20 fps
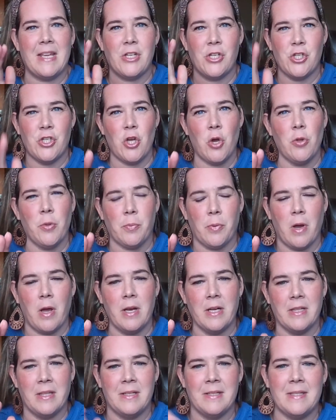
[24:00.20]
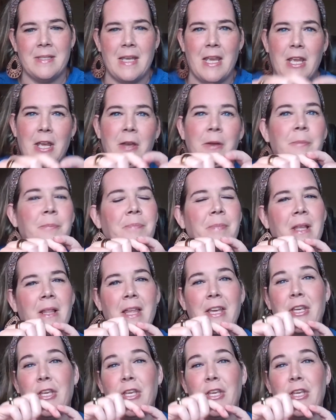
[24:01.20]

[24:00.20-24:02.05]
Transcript: show the product and say like